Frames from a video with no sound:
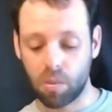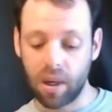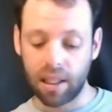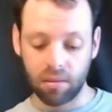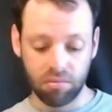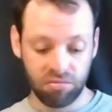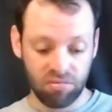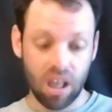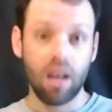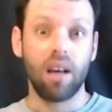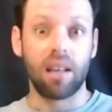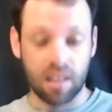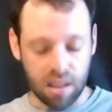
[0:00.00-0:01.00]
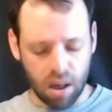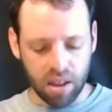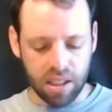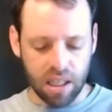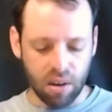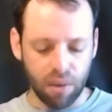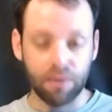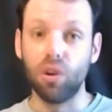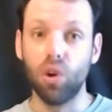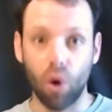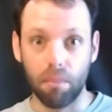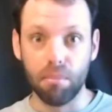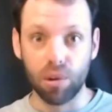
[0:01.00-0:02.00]
Well, he started off
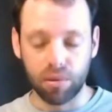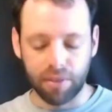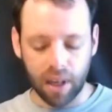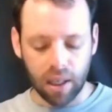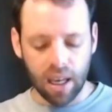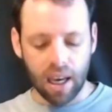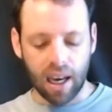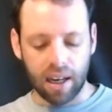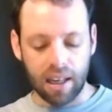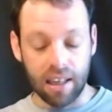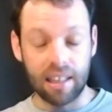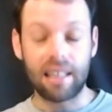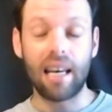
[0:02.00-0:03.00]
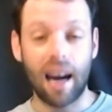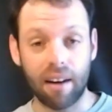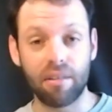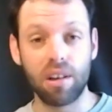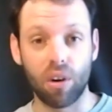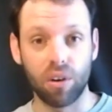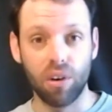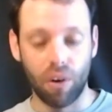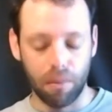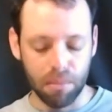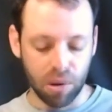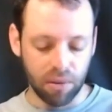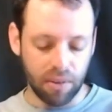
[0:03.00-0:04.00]
not moving and he carried on
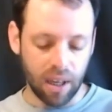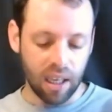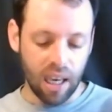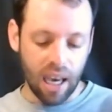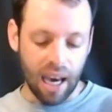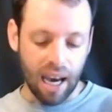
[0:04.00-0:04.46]
not moving.